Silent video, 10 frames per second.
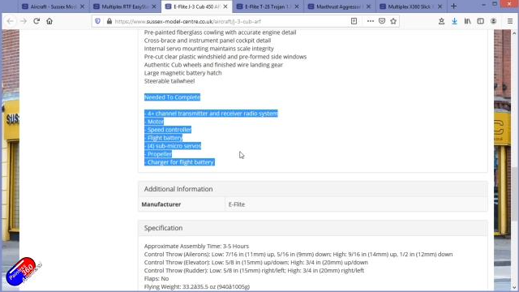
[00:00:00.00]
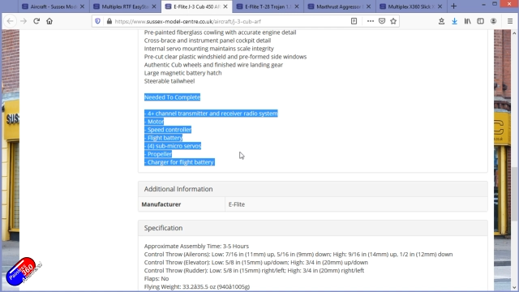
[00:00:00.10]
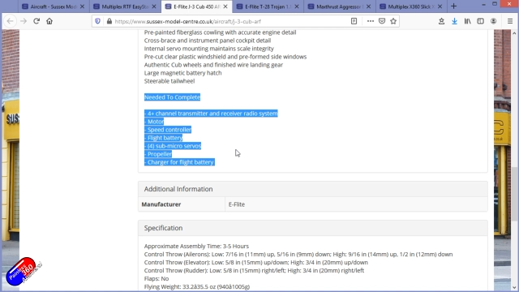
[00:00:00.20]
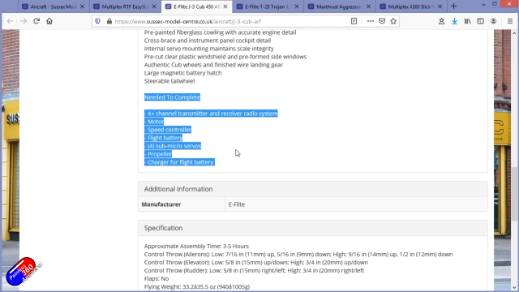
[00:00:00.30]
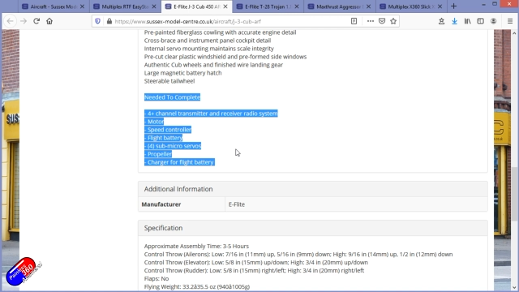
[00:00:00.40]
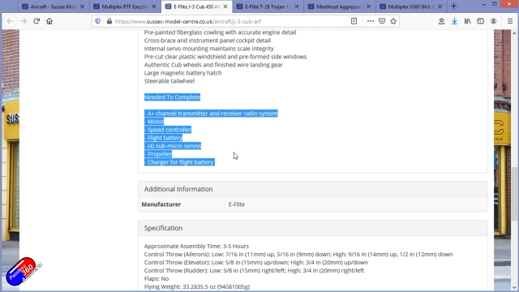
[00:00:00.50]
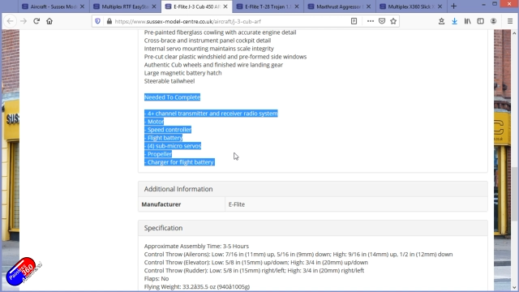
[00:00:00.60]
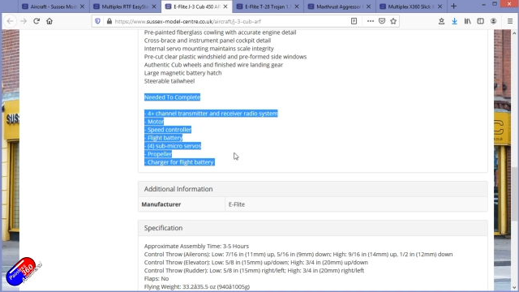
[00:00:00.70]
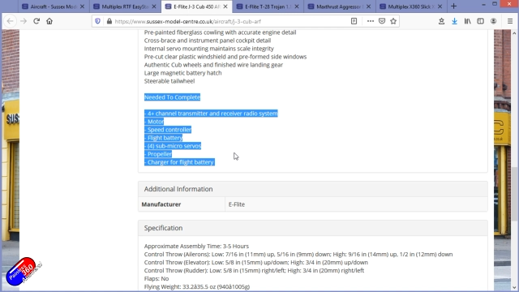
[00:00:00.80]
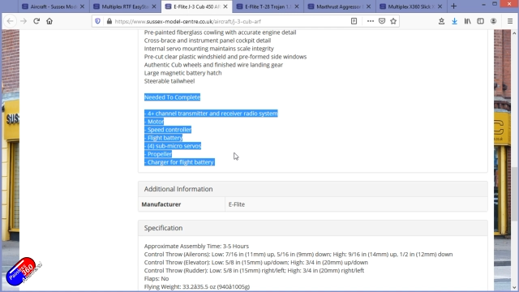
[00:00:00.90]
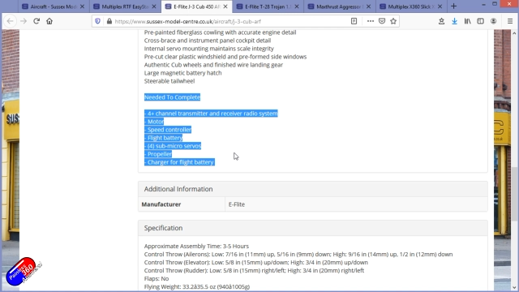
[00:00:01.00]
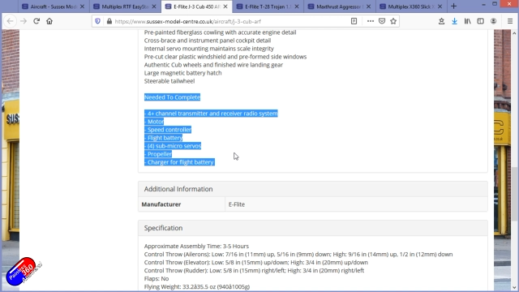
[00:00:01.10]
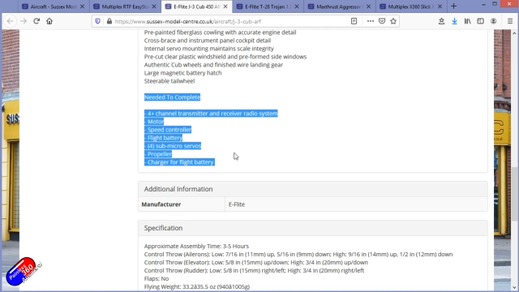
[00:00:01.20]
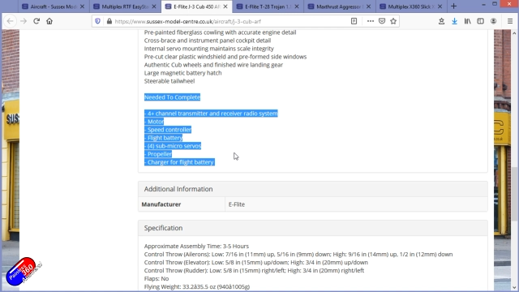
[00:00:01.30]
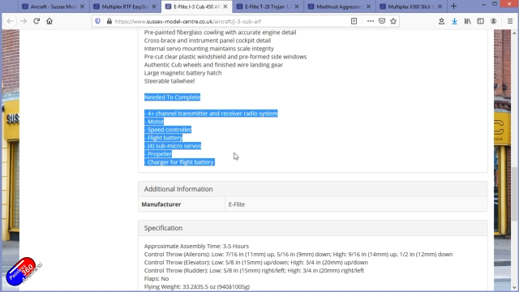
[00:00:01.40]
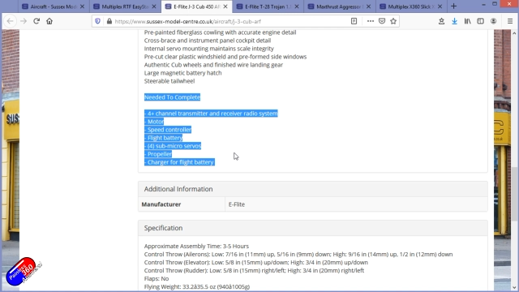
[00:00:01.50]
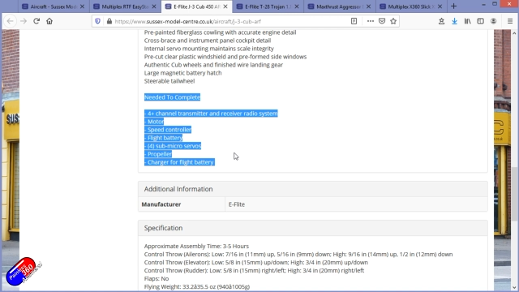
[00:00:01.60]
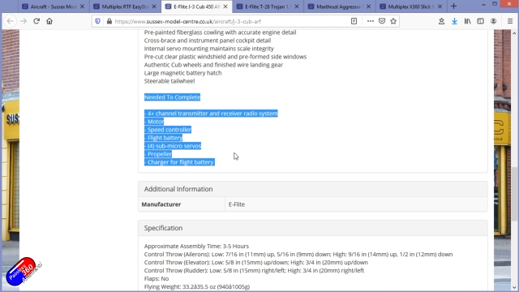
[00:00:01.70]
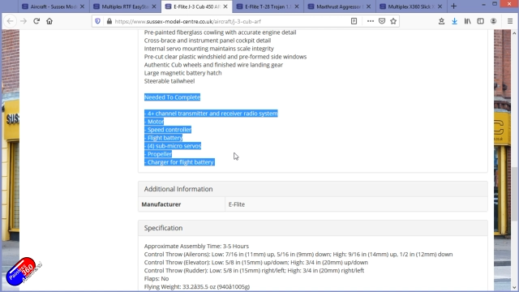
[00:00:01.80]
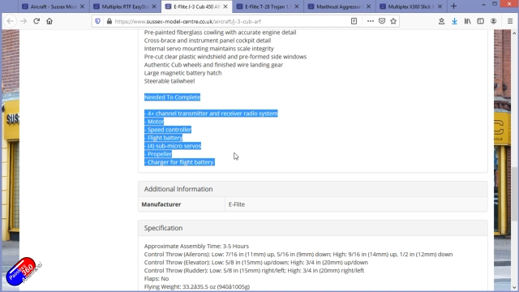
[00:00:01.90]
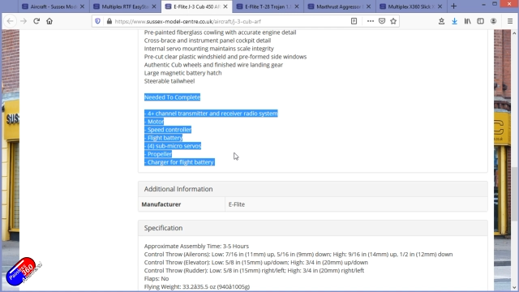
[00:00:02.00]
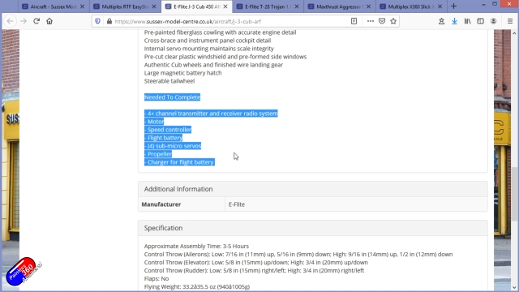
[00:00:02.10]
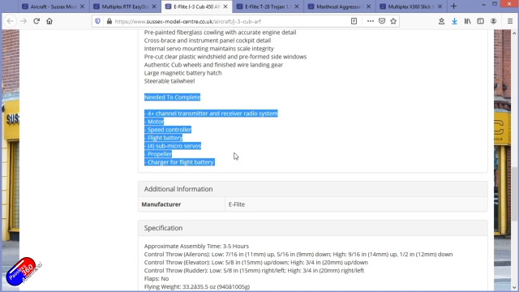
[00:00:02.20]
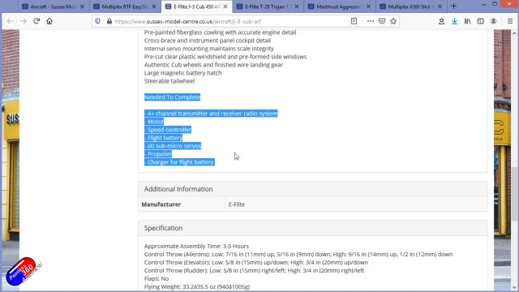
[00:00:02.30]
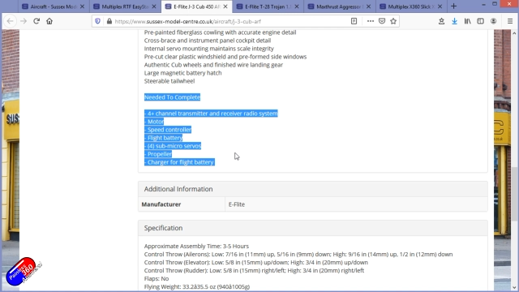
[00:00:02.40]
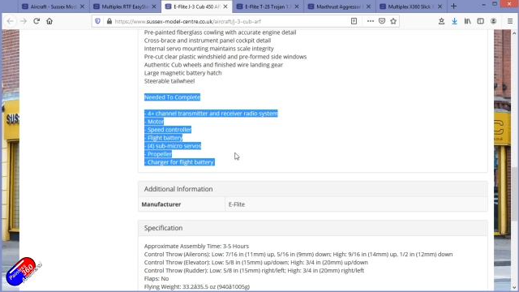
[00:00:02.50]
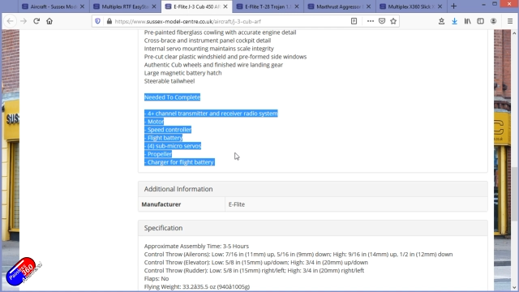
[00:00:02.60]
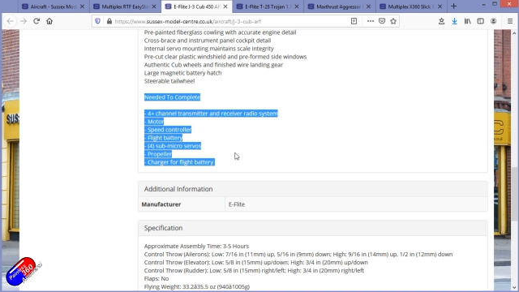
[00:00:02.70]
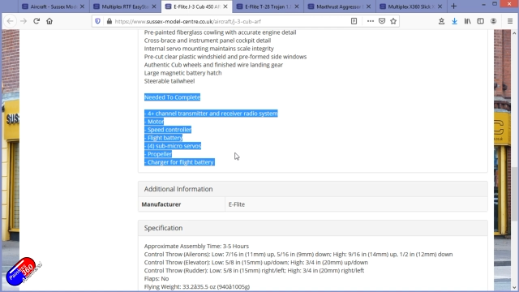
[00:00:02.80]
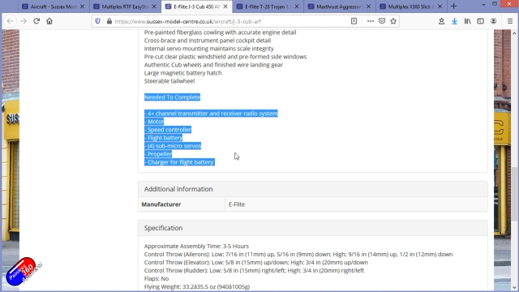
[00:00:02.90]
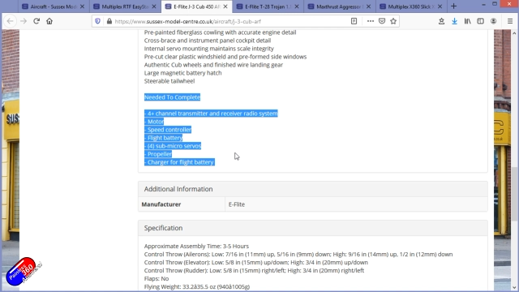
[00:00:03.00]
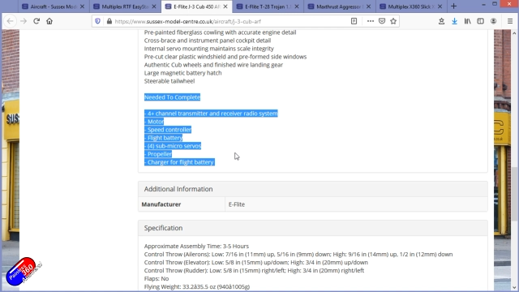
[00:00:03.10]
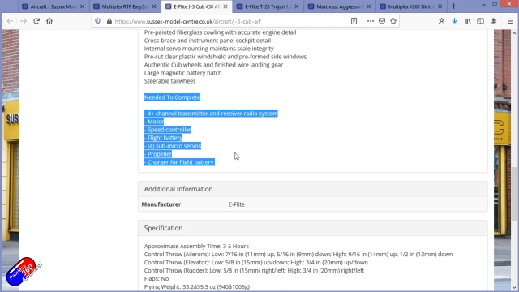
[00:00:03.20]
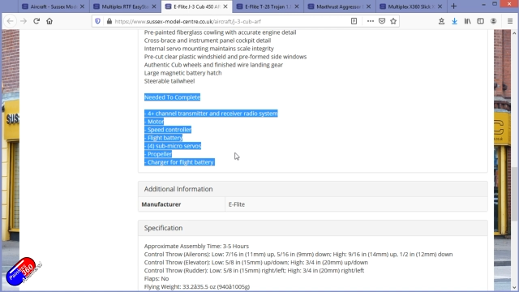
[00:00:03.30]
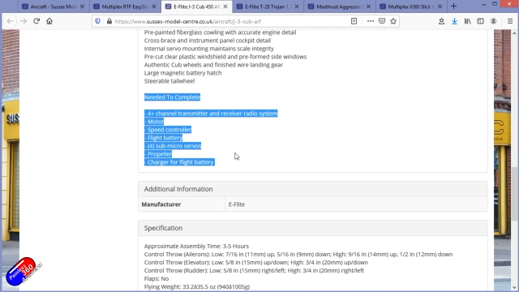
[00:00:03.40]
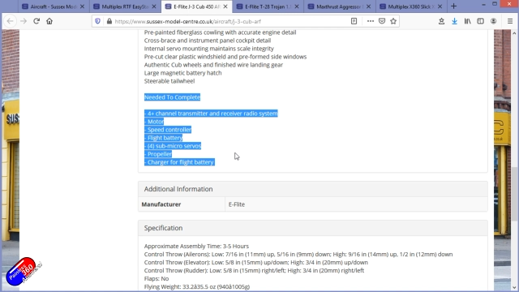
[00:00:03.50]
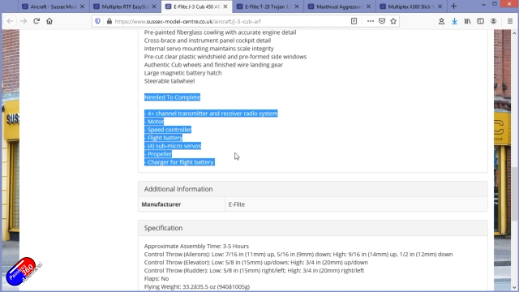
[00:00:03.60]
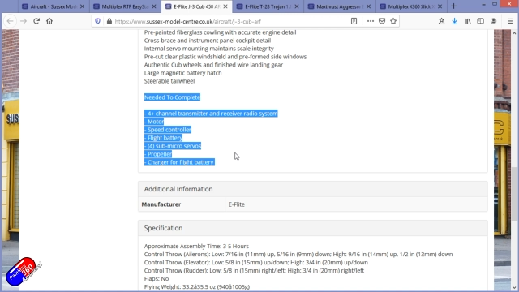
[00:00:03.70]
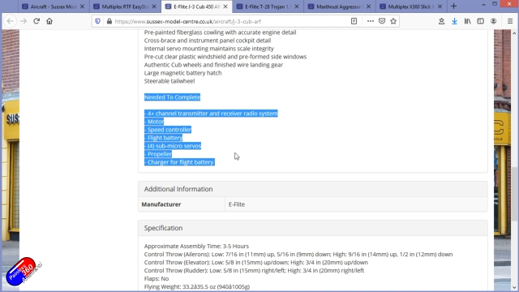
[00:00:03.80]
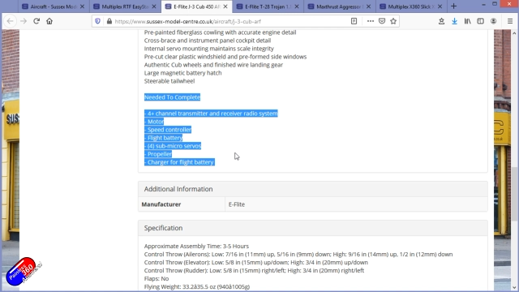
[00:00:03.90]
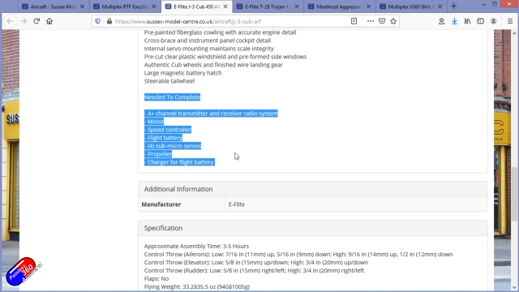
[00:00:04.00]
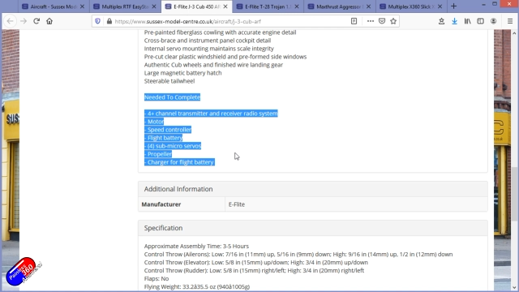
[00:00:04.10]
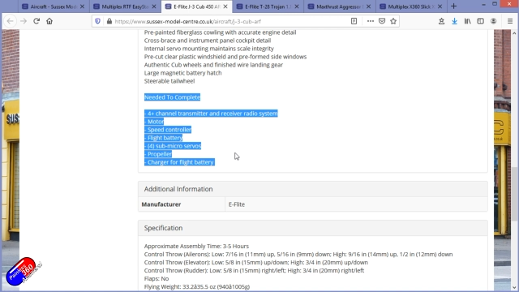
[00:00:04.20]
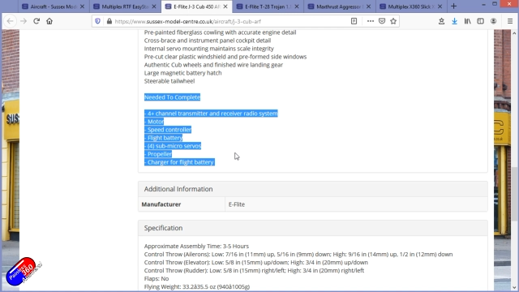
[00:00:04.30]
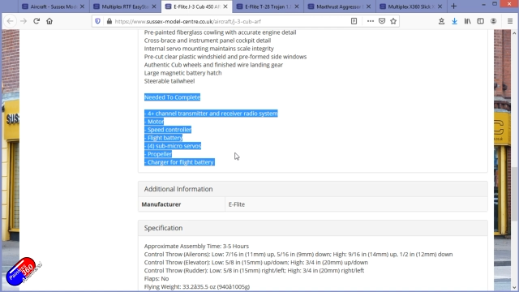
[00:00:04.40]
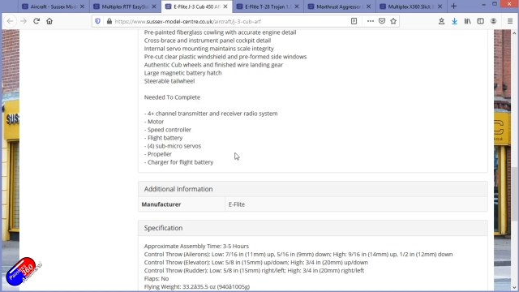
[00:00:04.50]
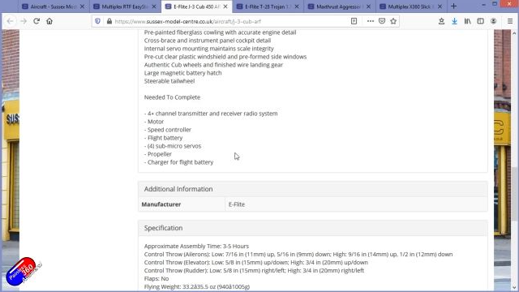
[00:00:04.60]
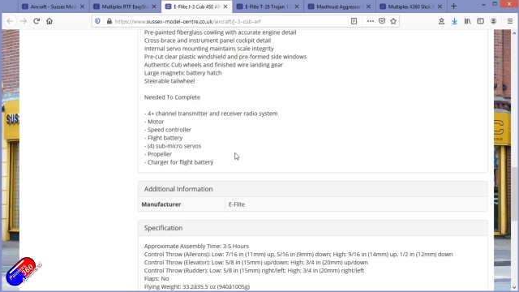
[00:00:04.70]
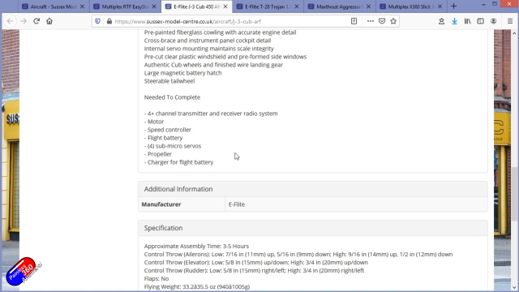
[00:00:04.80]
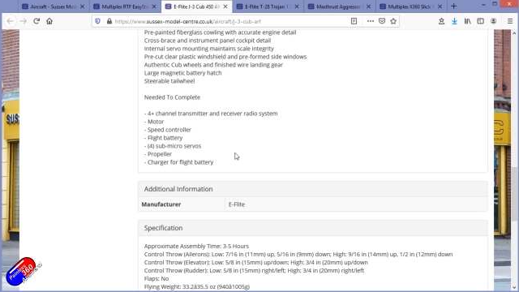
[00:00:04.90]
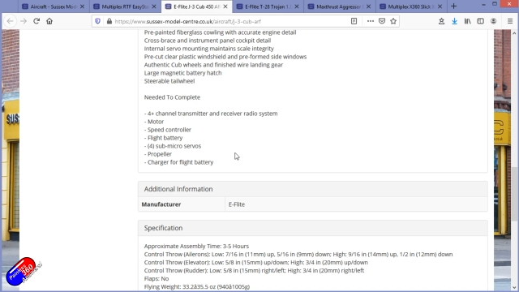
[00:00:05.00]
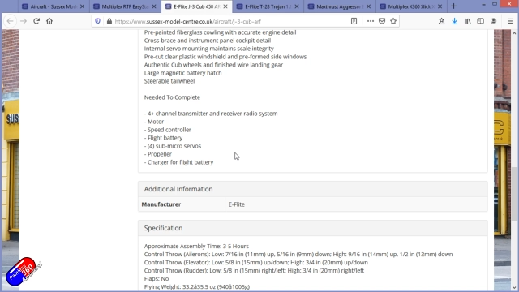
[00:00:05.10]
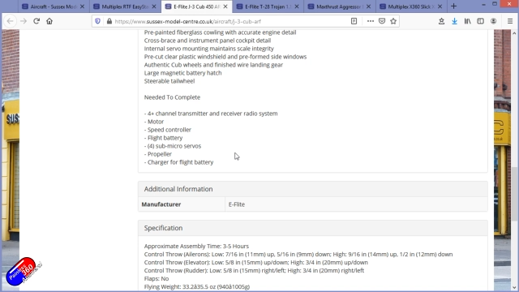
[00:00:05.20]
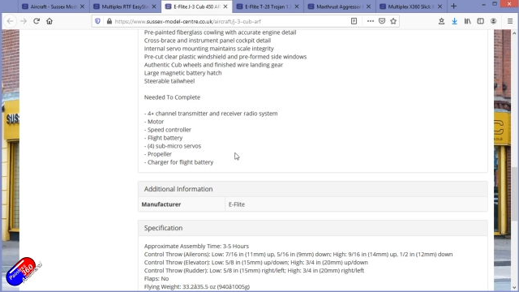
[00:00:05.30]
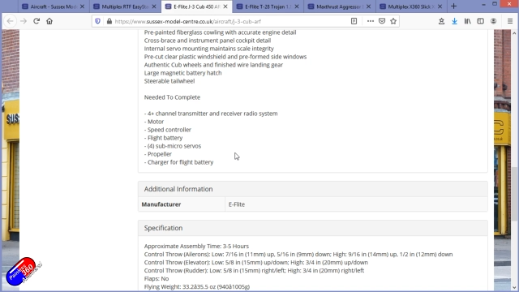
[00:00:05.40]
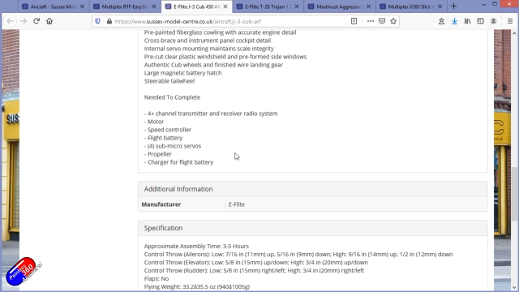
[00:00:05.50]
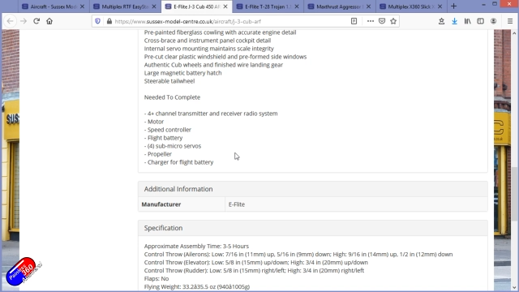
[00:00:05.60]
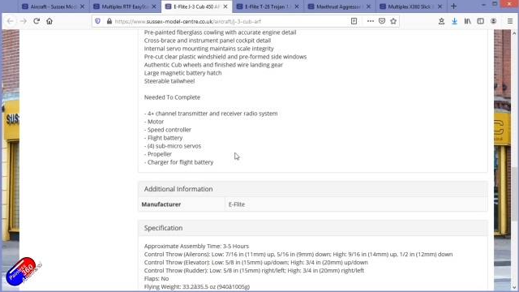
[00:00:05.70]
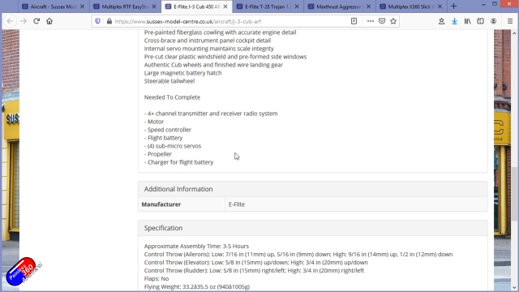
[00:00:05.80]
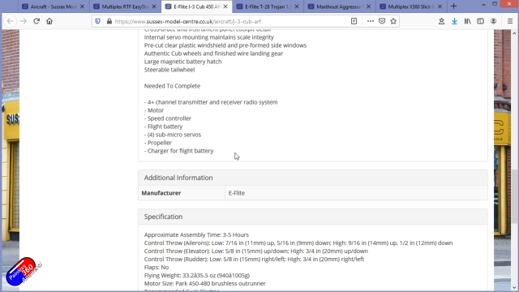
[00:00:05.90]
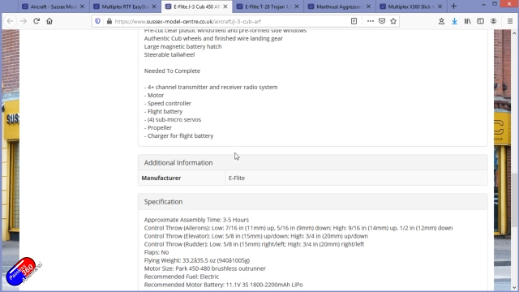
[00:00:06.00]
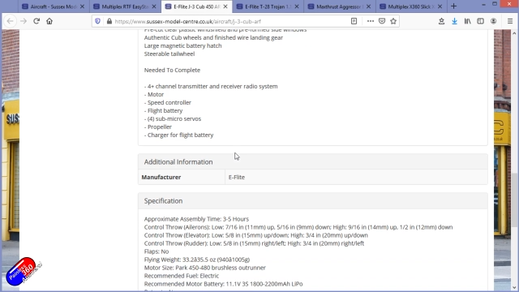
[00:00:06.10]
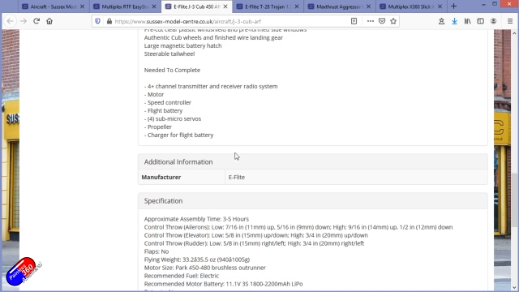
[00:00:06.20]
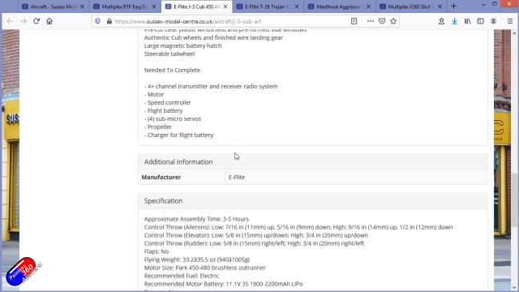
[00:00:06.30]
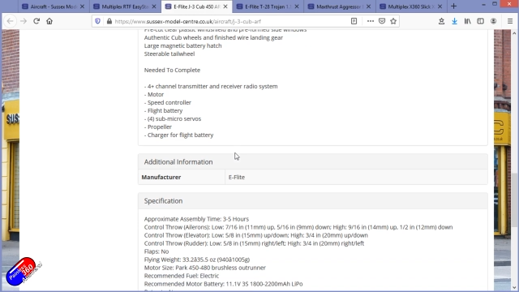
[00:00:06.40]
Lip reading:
[unreadable: no face in view]